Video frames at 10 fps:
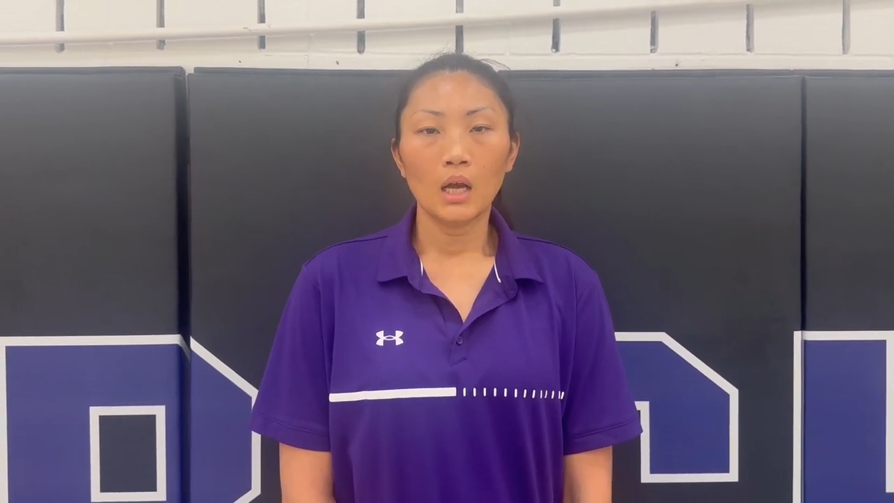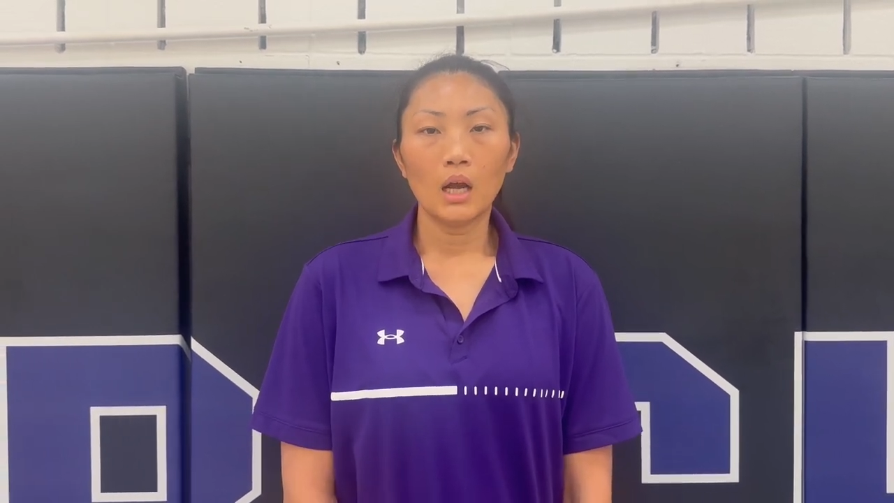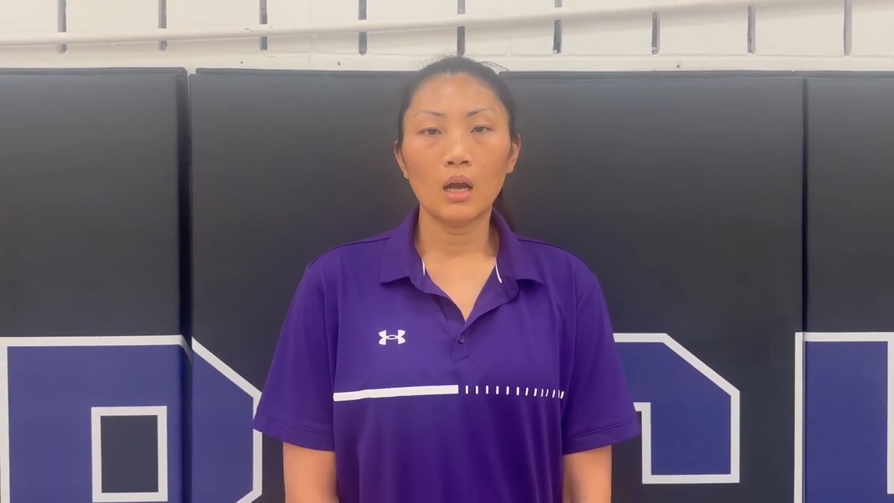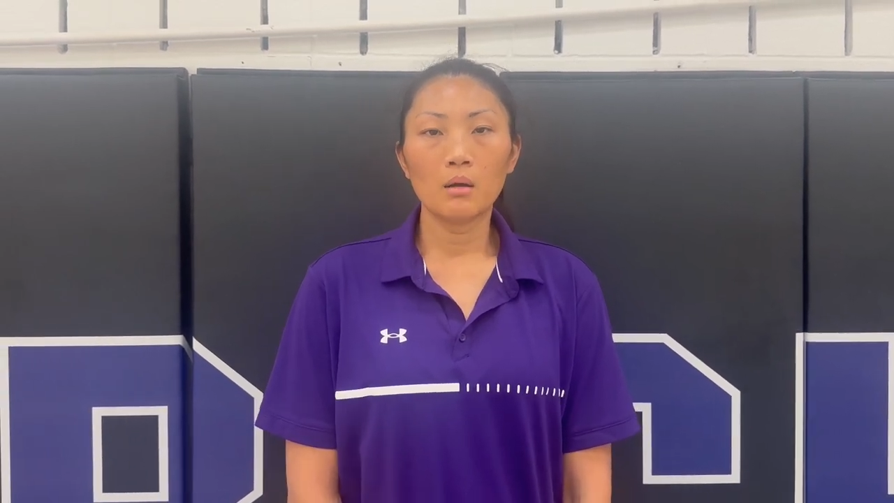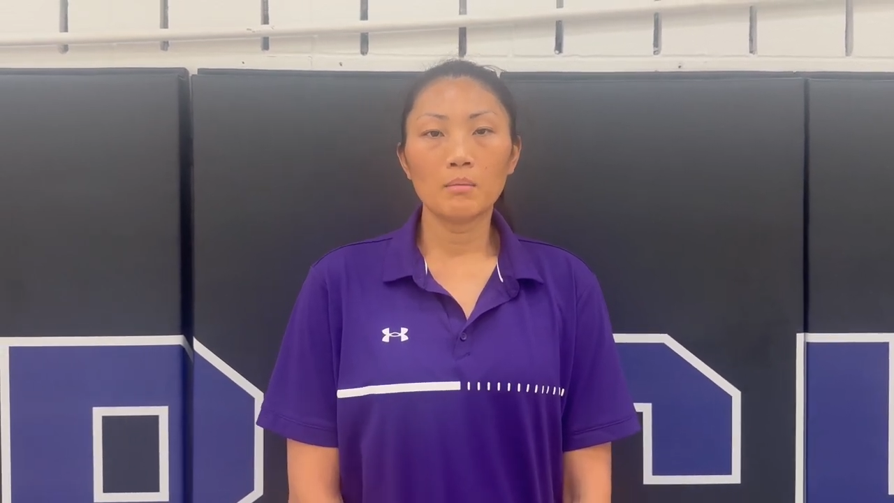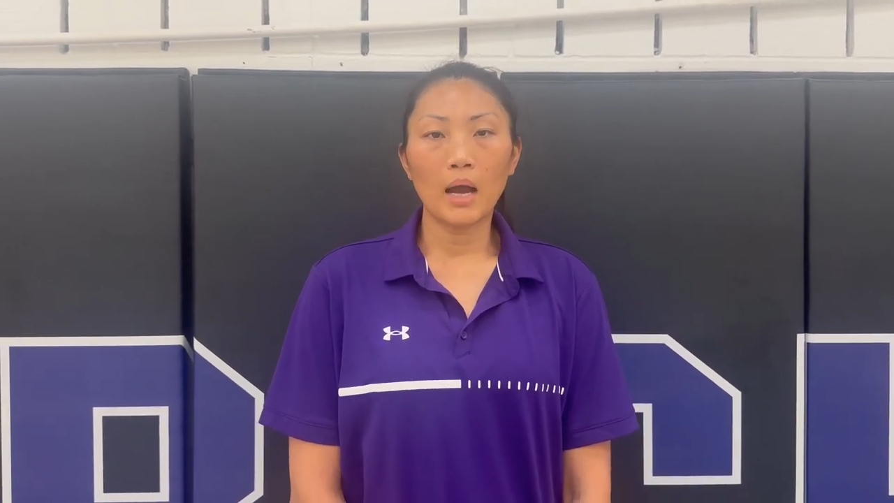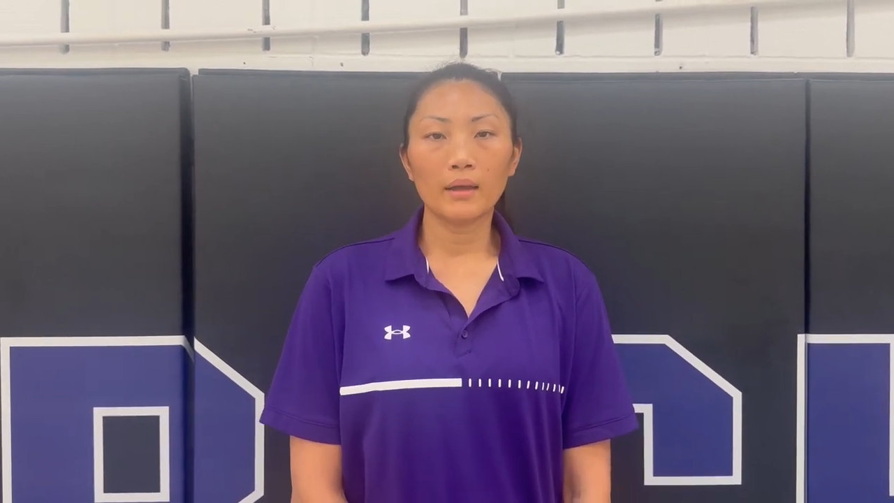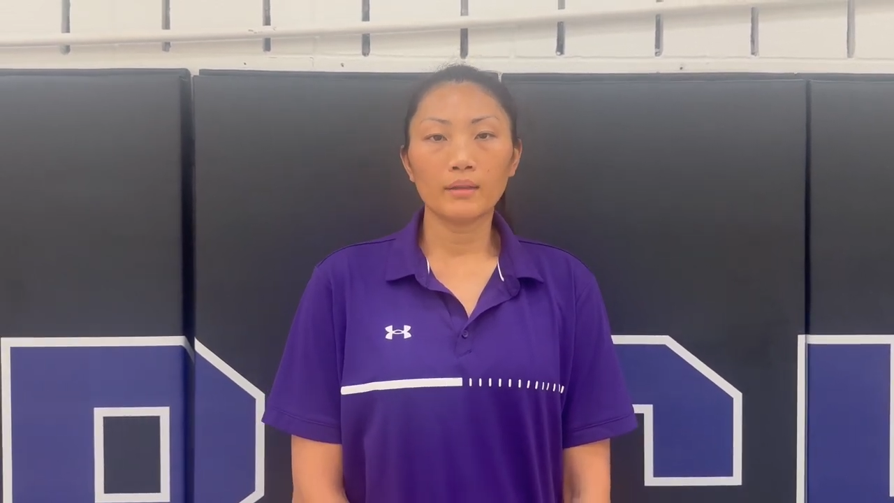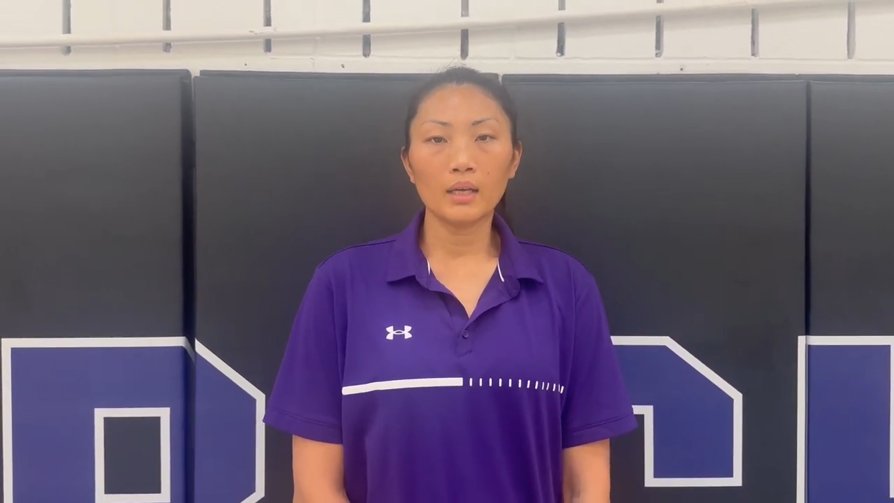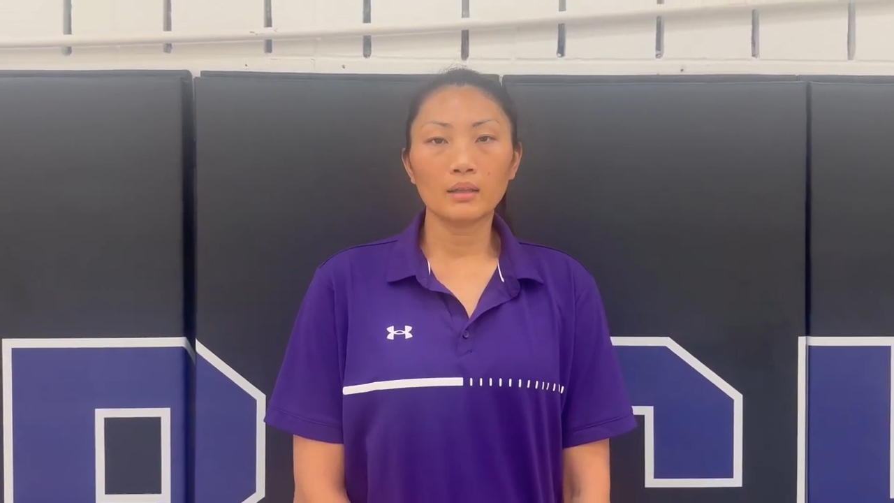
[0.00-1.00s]

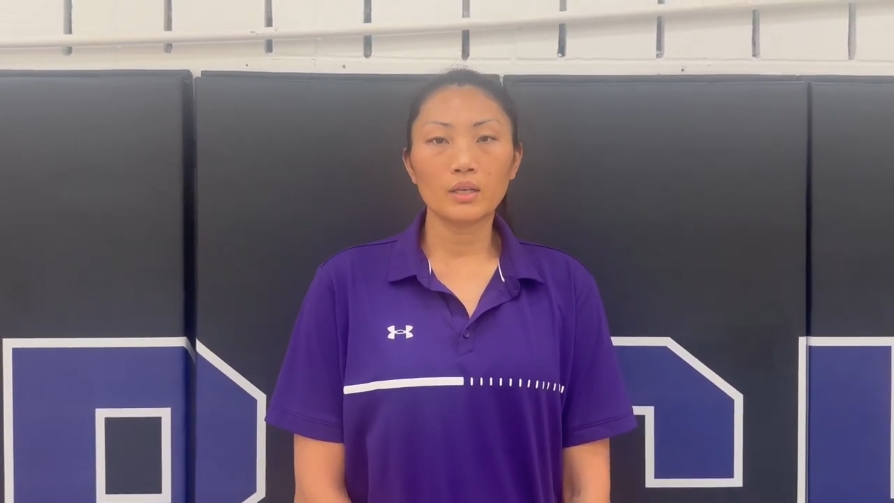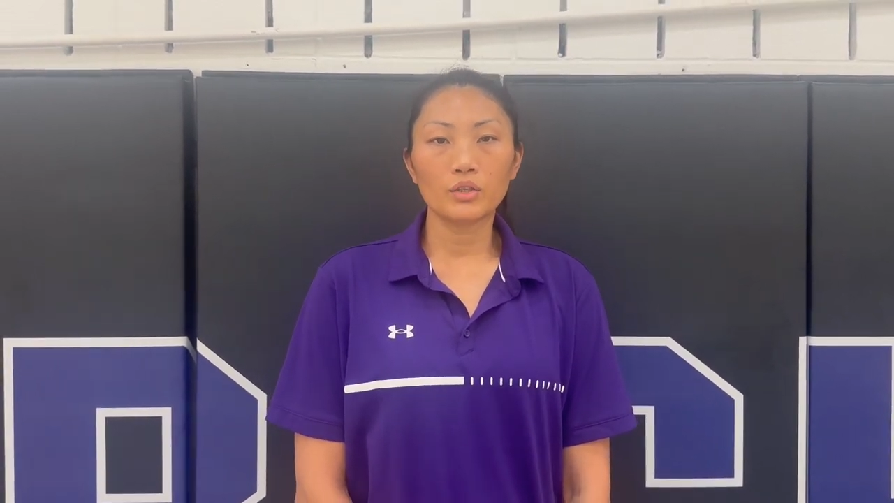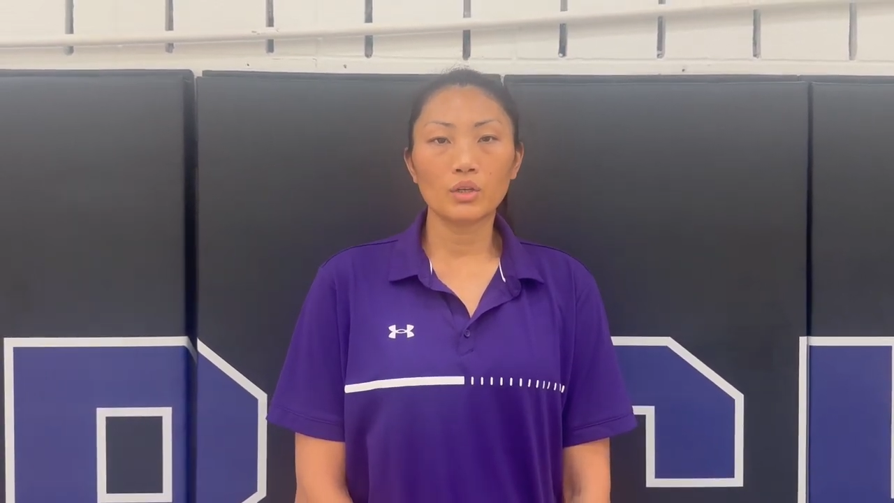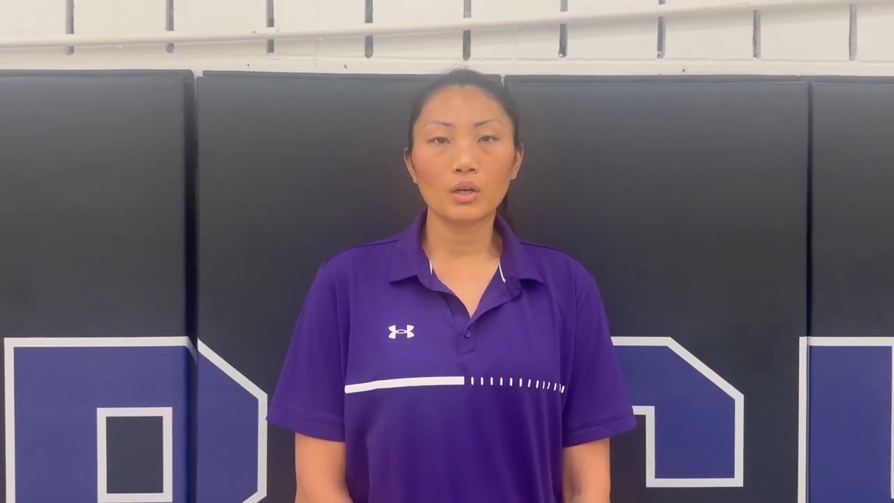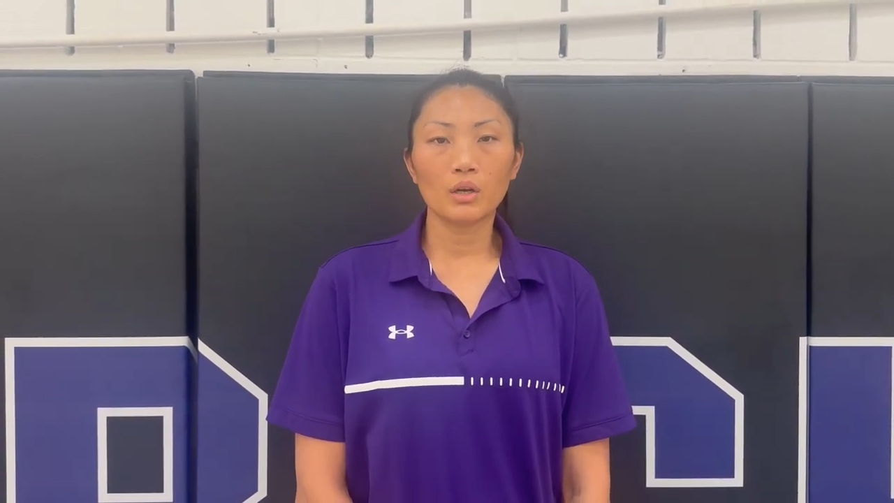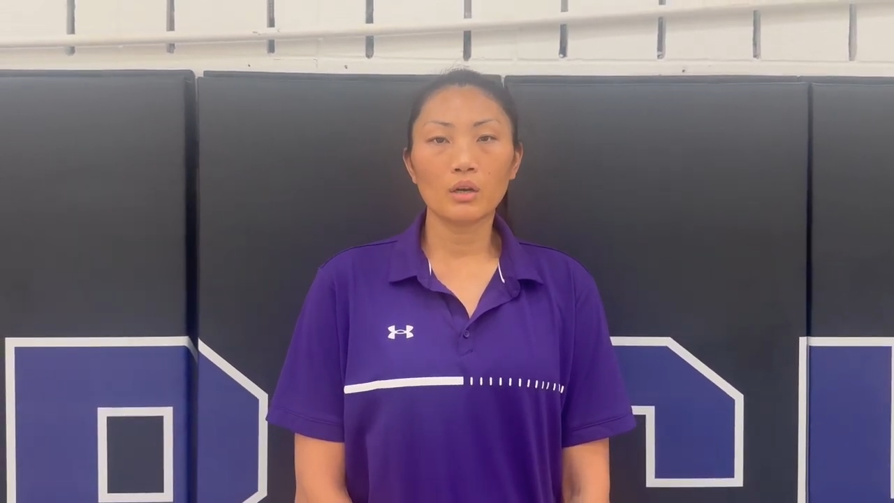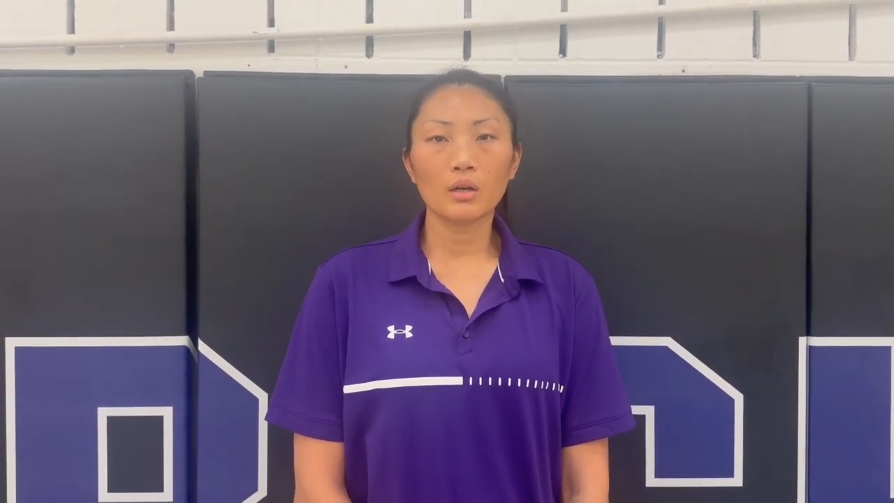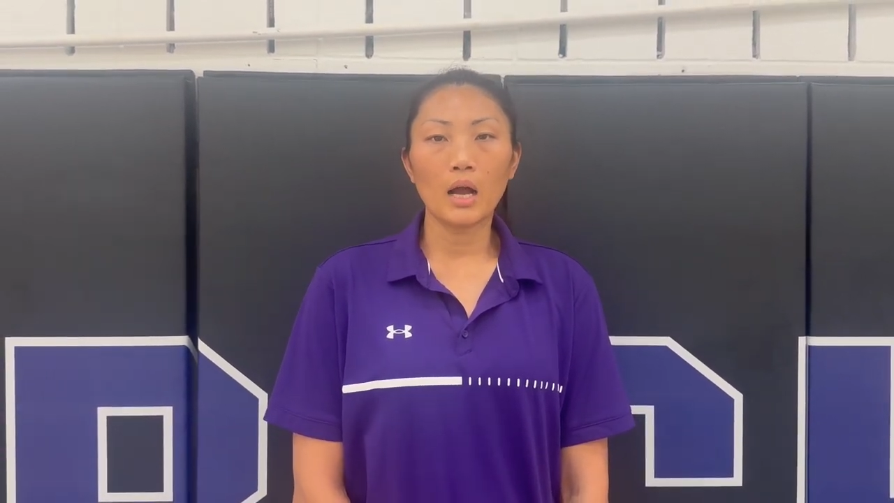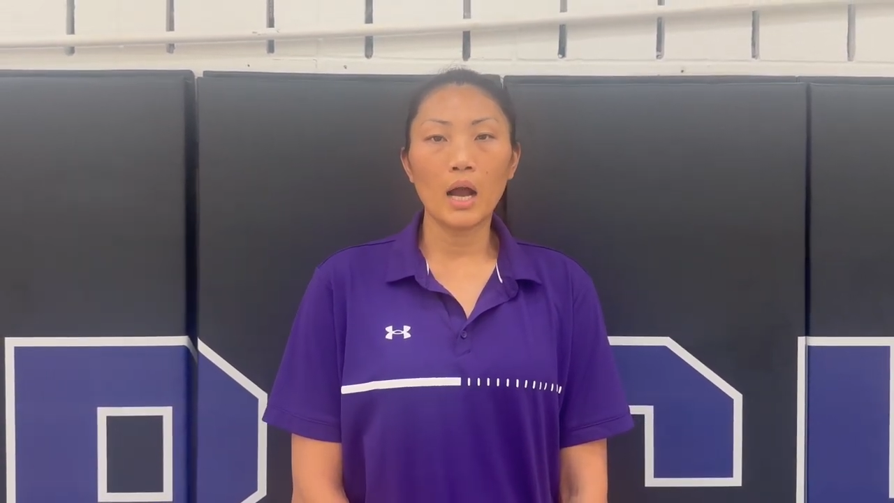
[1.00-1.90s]
I think this year